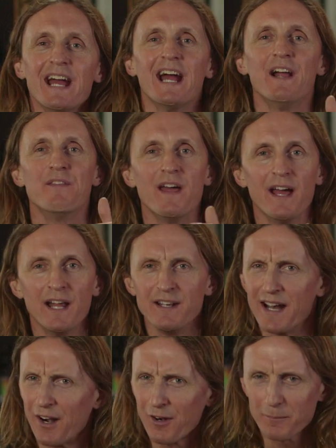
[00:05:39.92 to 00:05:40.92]
And then
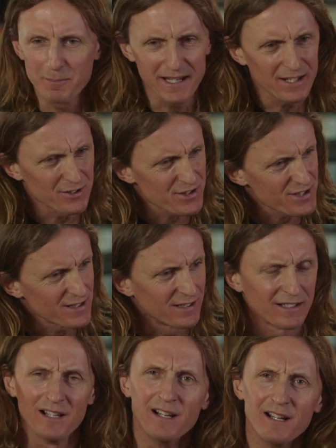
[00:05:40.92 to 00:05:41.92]
Eric
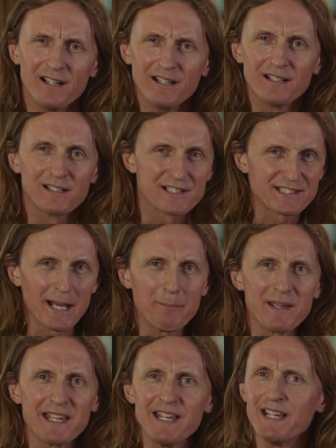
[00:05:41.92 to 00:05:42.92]
Peterson
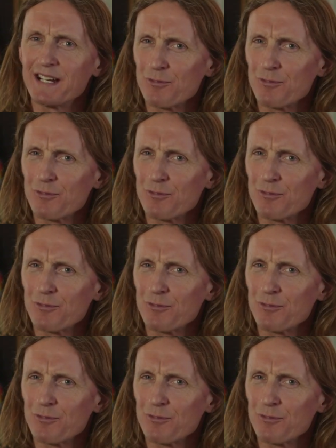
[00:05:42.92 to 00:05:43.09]
stepping in.